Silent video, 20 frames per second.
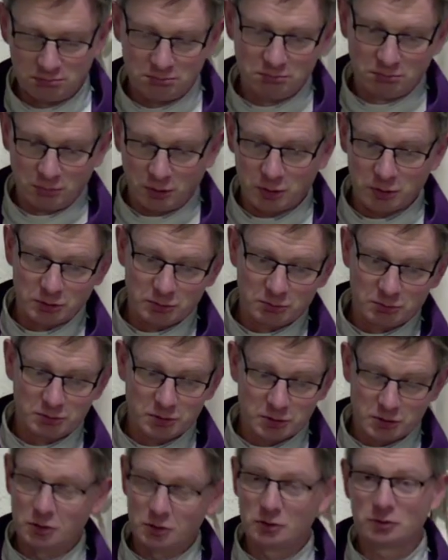
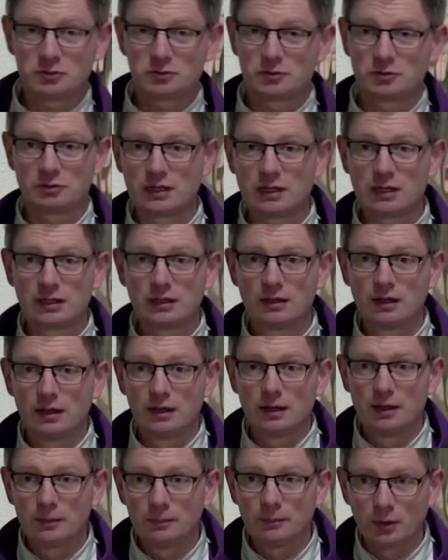undeserved, really,
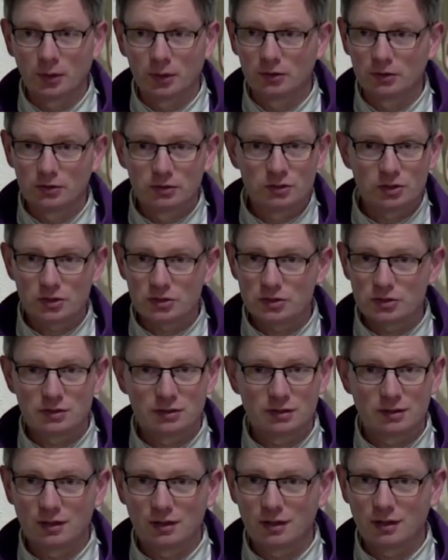but just,
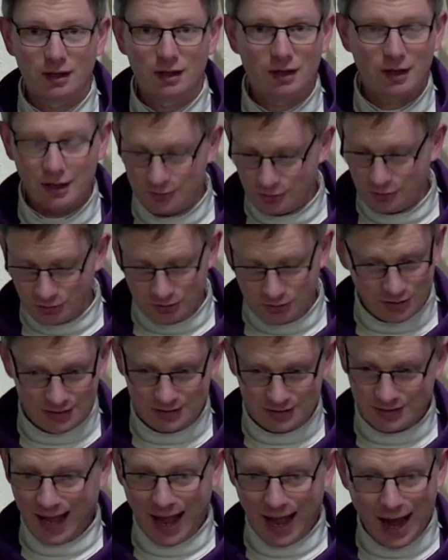it just is the
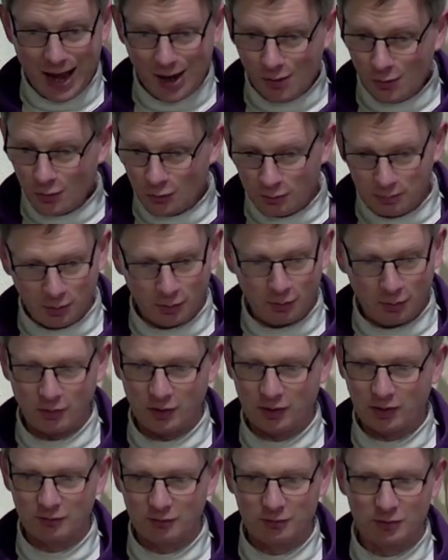outpouring
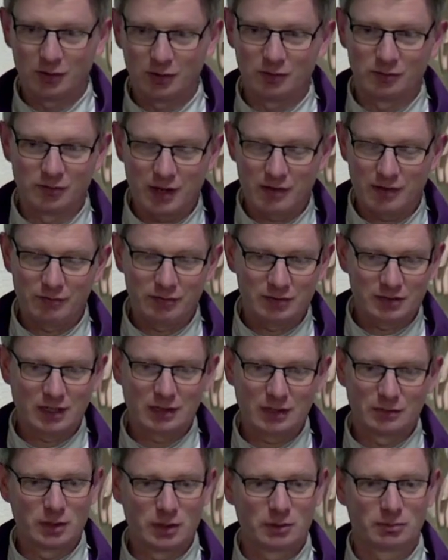of love every time
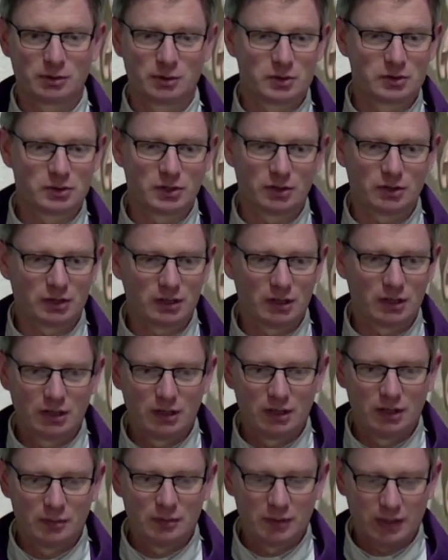we approach the Lord.
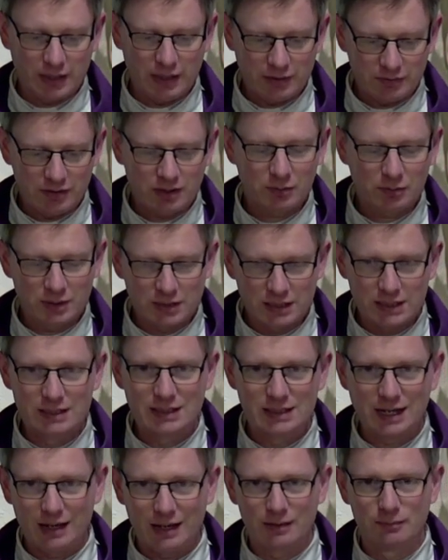We get everything we need
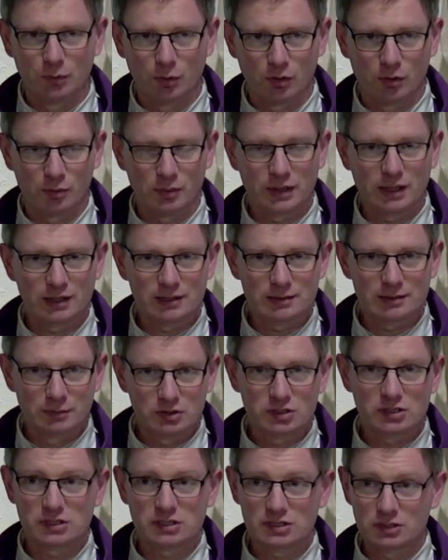and more. We get as much
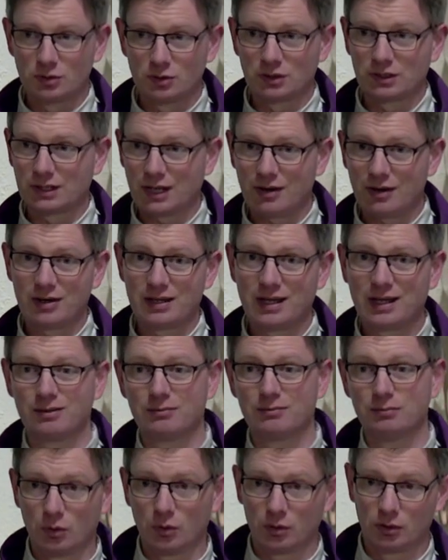as a soul can carry and
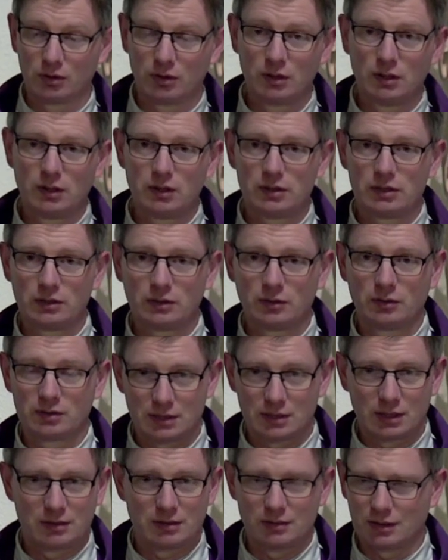more you know, it's a,
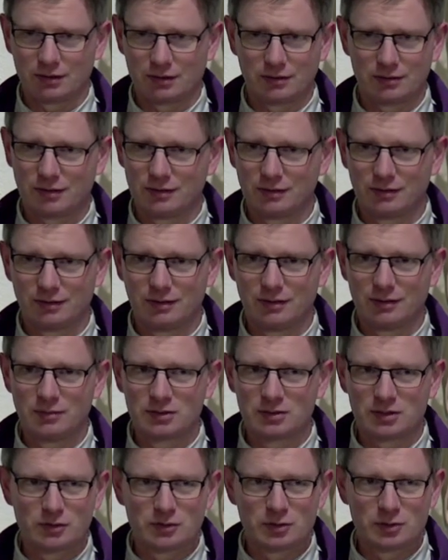like a, an image
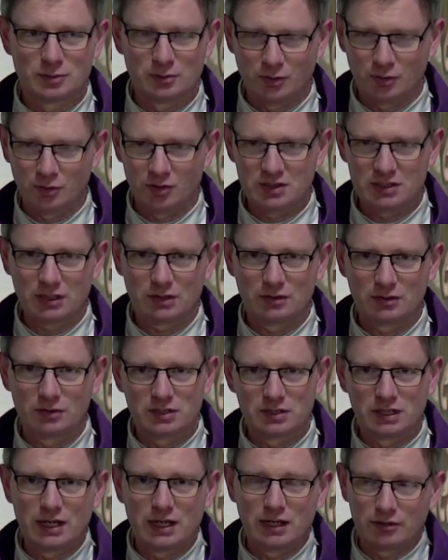I've used before. It's like going to
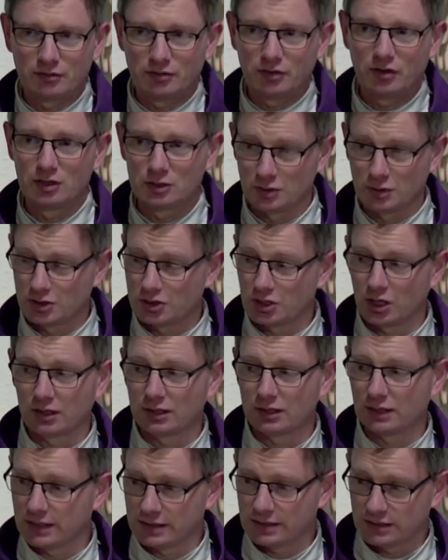Niagara Falls with a shot
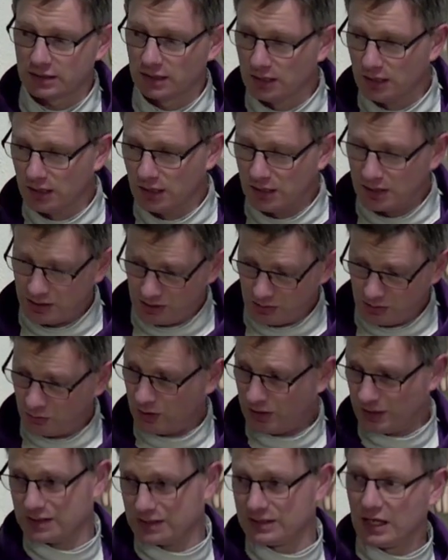glass, you know, and
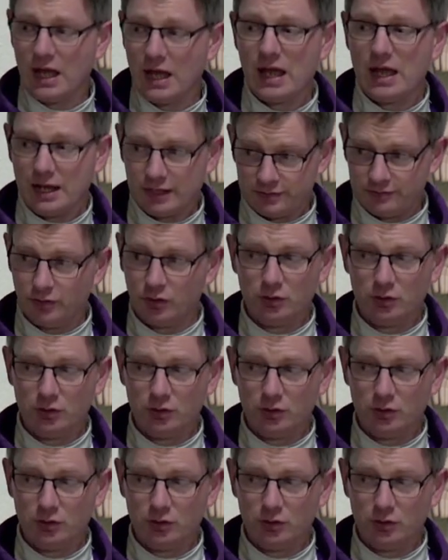it's it's full,